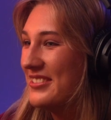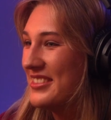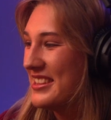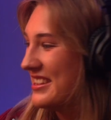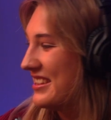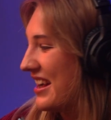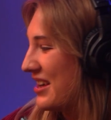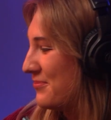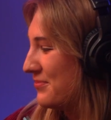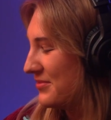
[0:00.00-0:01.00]
the
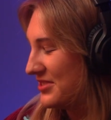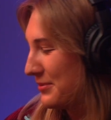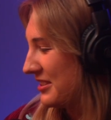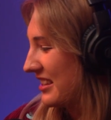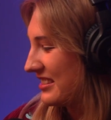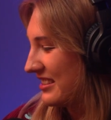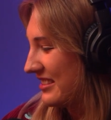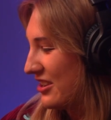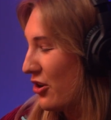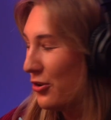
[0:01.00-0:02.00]
something like
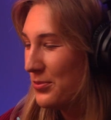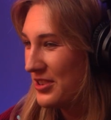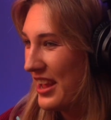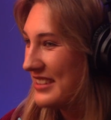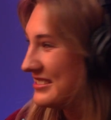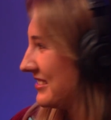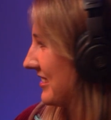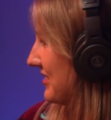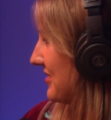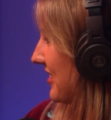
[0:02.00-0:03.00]
the homes and houses are
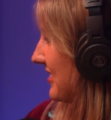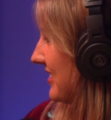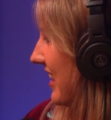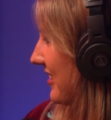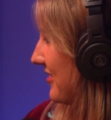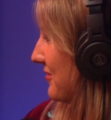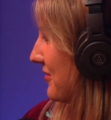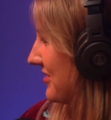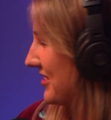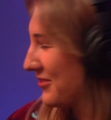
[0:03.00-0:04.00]
constructed out of
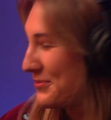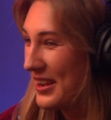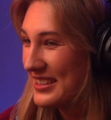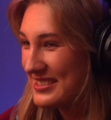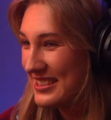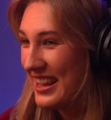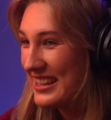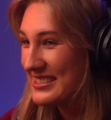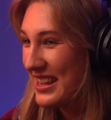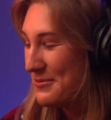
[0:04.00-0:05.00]
different parts of the
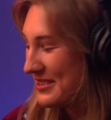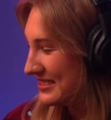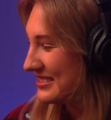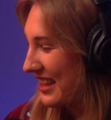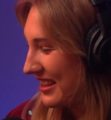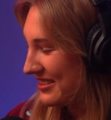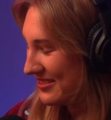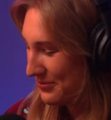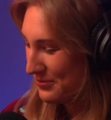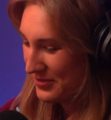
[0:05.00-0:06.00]
landscape. And it's like
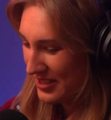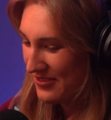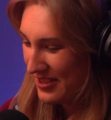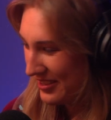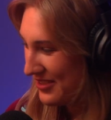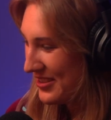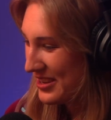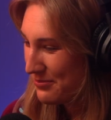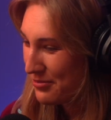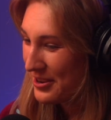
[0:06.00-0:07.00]
you're living
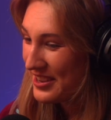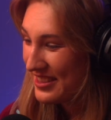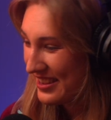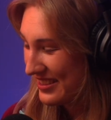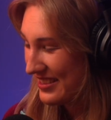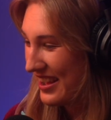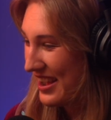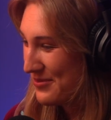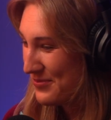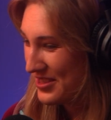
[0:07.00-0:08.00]
and breathing
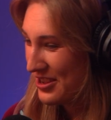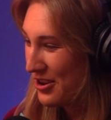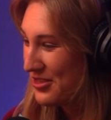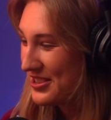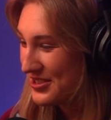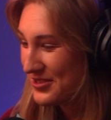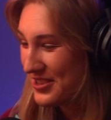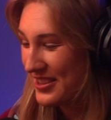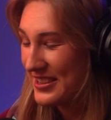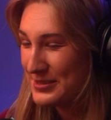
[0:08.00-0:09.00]
the earth history
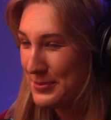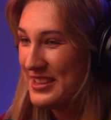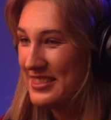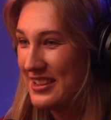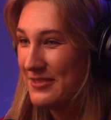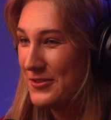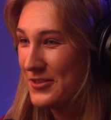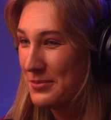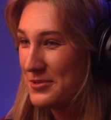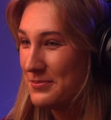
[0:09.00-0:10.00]
that has been there. We've
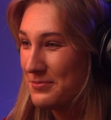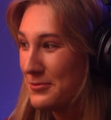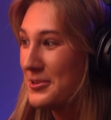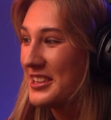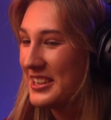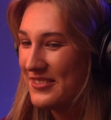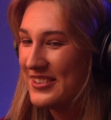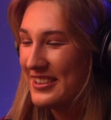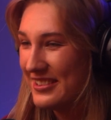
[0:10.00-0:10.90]
really live in it.